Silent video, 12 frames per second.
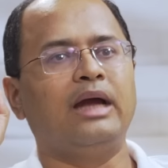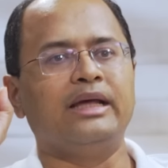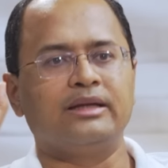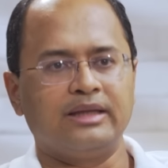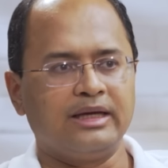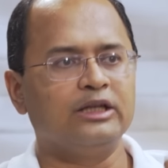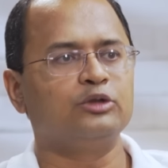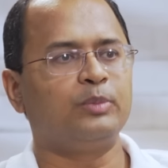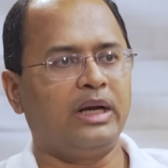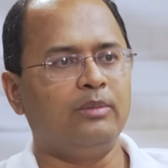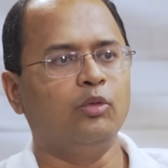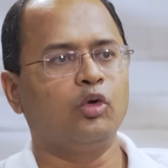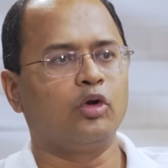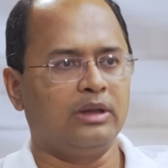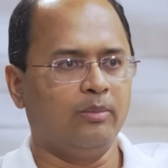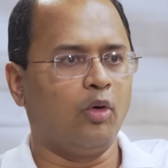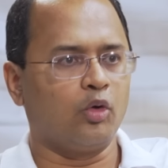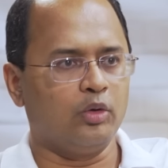either they can spend more or
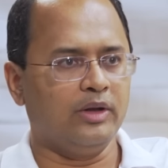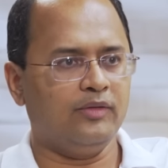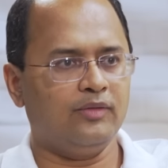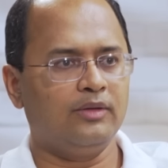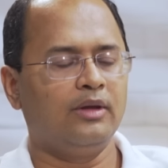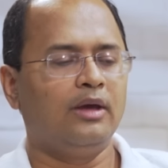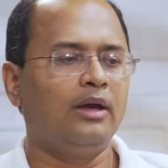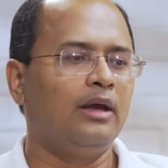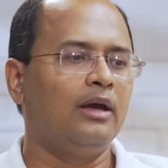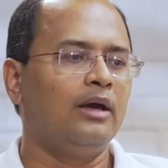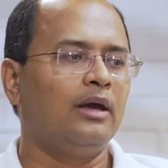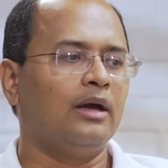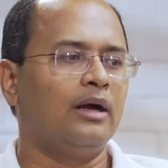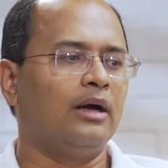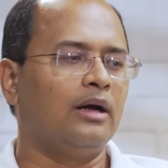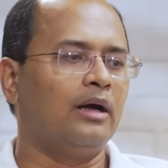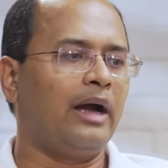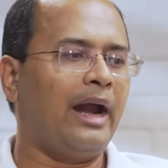they borrow less.
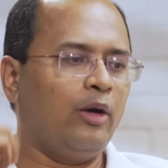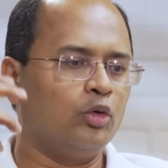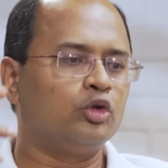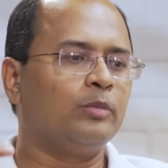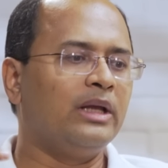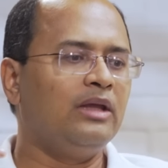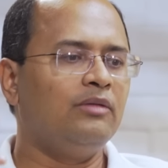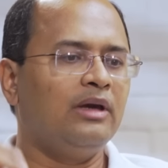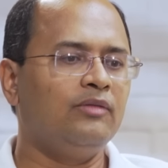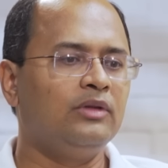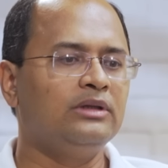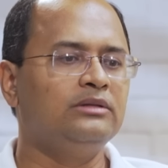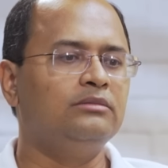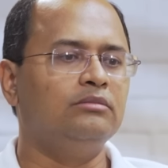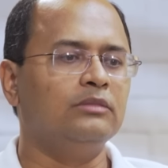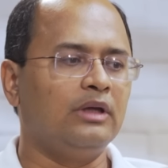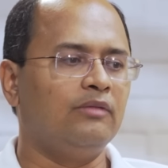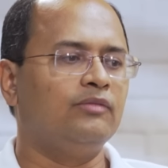And also, by the way,
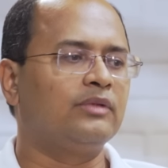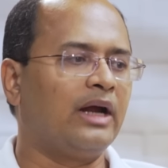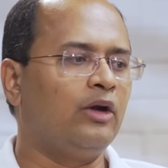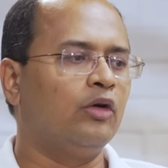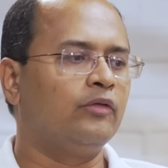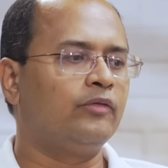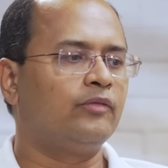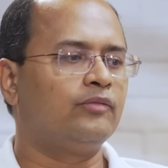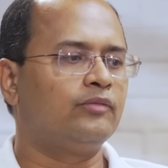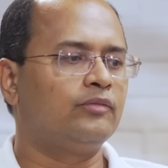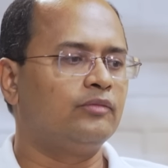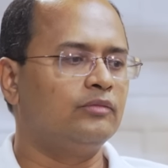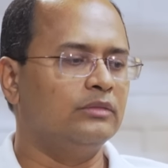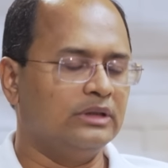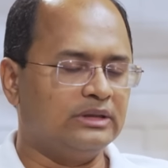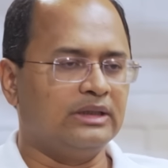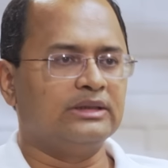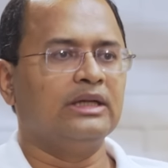if kind of
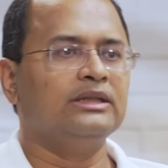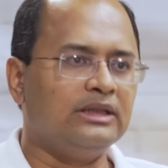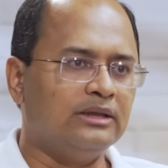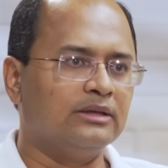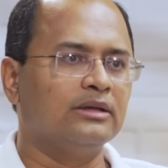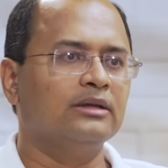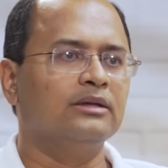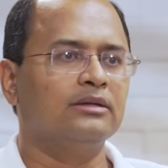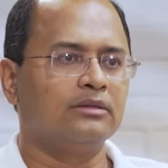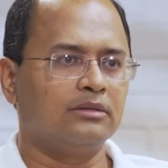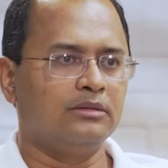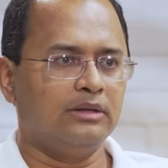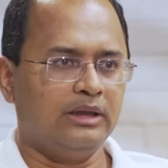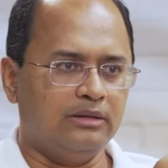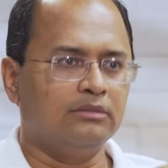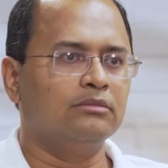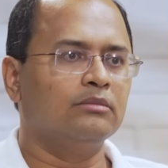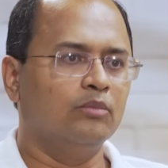this results
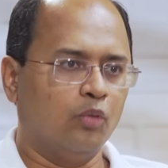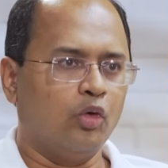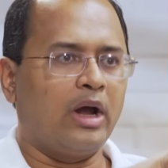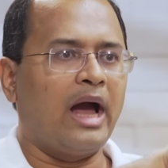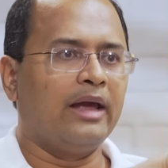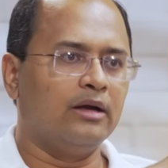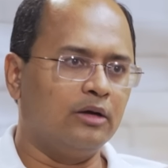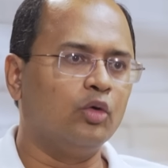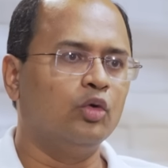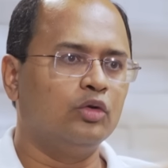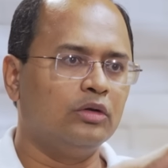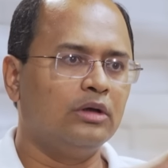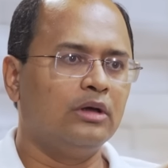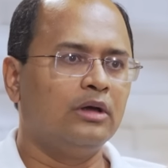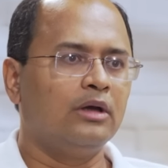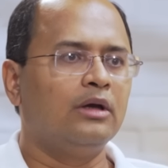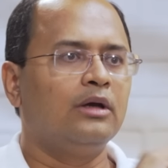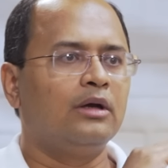in more higher growth,
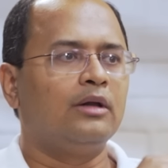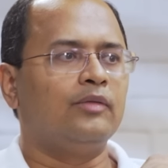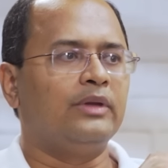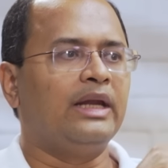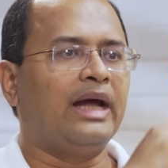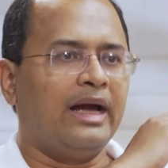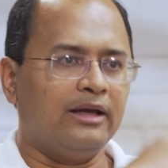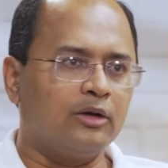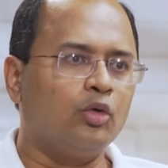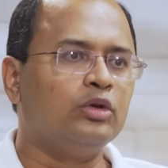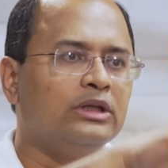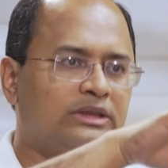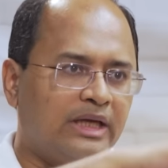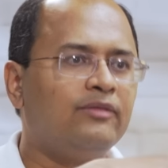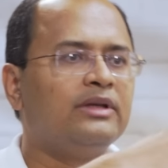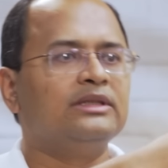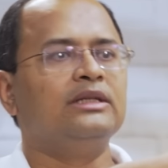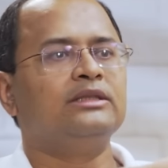then higher growth itself
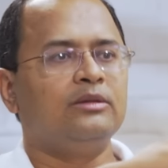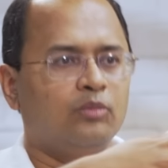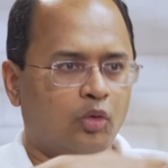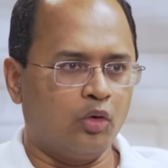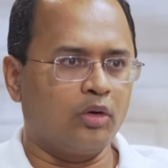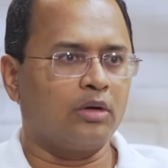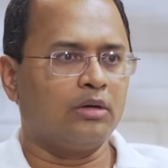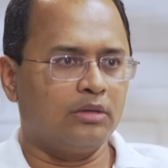results in more